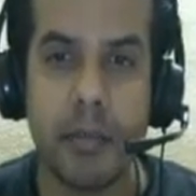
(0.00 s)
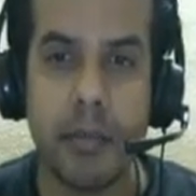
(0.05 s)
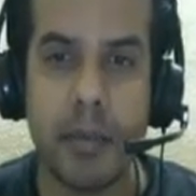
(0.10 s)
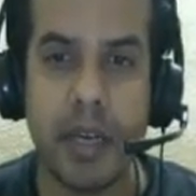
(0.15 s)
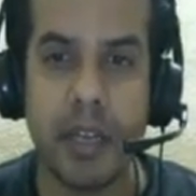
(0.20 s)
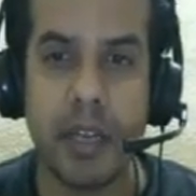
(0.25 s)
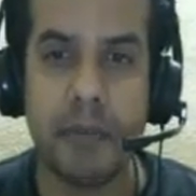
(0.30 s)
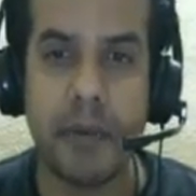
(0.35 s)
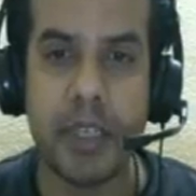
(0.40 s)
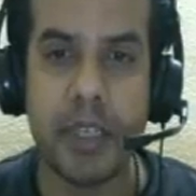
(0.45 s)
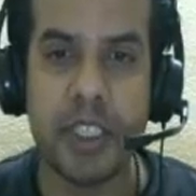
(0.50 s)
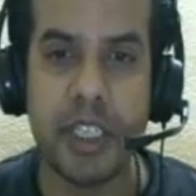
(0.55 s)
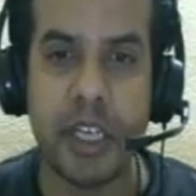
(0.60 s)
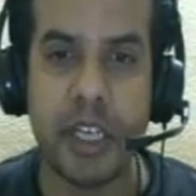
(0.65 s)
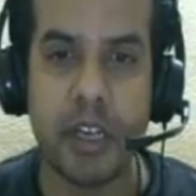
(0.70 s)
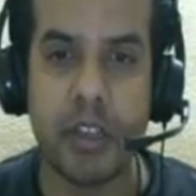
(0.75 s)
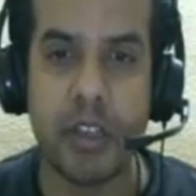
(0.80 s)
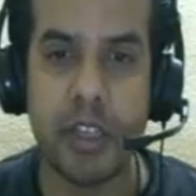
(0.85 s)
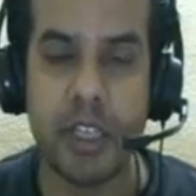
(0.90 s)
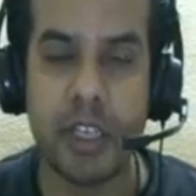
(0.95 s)
But if I
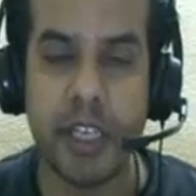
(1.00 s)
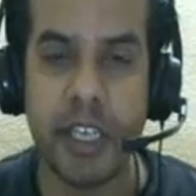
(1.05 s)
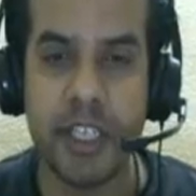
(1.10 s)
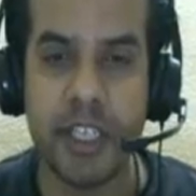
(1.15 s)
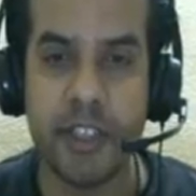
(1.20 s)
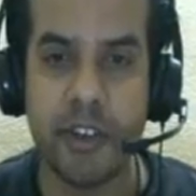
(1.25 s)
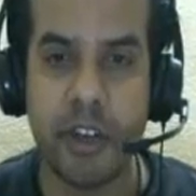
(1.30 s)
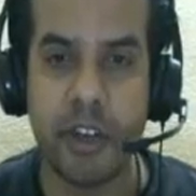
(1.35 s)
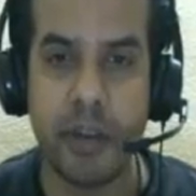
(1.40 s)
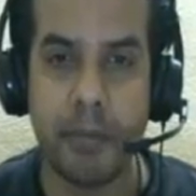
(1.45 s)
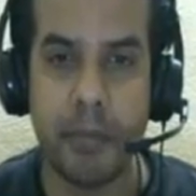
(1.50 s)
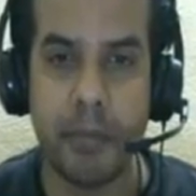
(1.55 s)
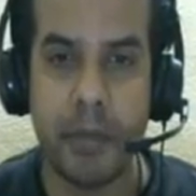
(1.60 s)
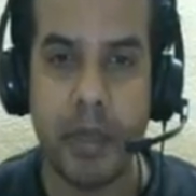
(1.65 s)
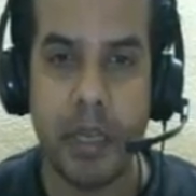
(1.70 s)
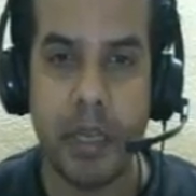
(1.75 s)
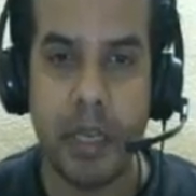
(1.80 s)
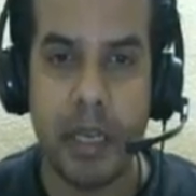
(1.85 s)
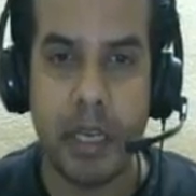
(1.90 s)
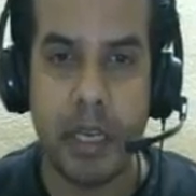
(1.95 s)
check on desktop,
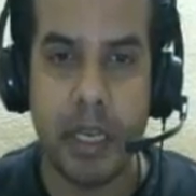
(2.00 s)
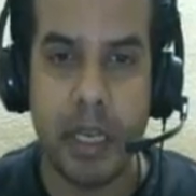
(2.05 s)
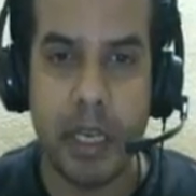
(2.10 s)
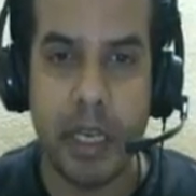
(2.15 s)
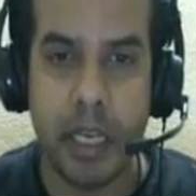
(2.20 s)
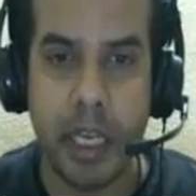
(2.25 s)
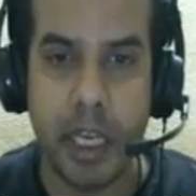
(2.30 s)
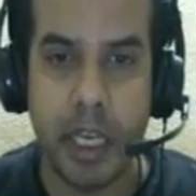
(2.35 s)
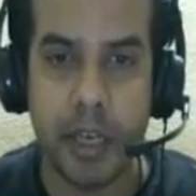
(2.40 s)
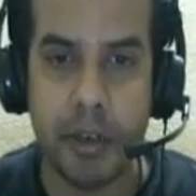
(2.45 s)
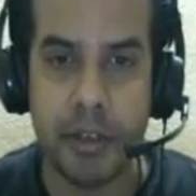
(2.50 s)
it